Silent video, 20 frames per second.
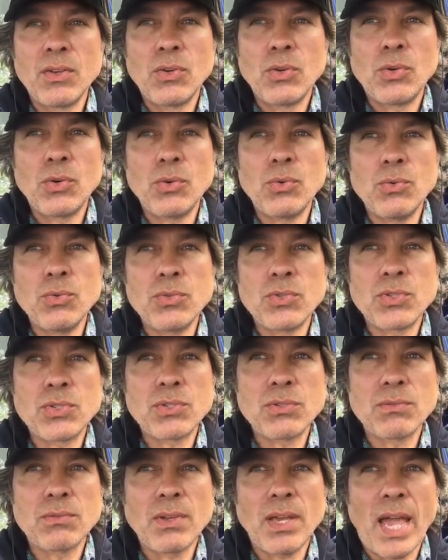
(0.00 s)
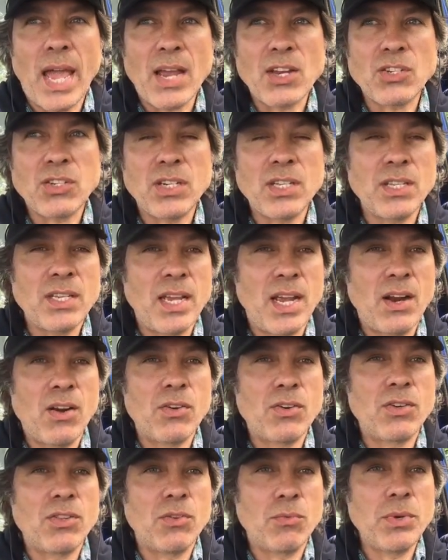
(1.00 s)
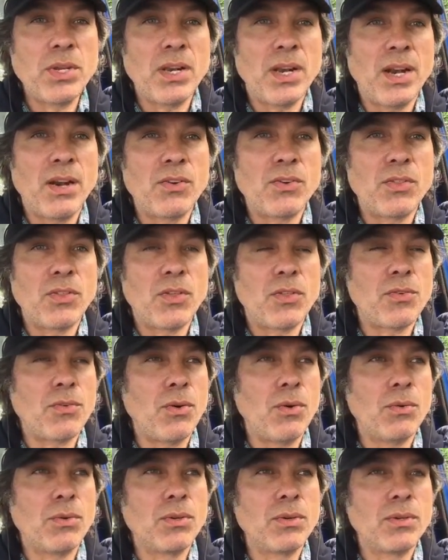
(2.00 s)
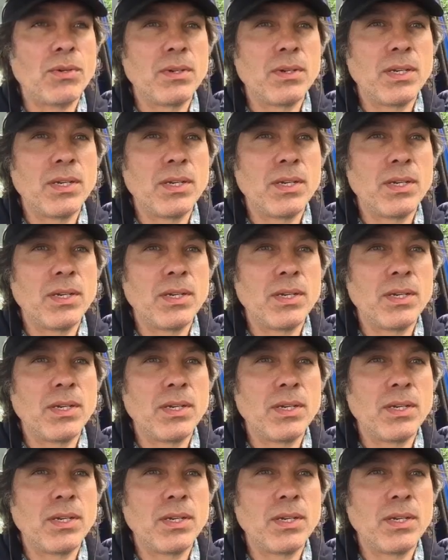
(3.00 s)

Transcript: who's actually the real heir to the throne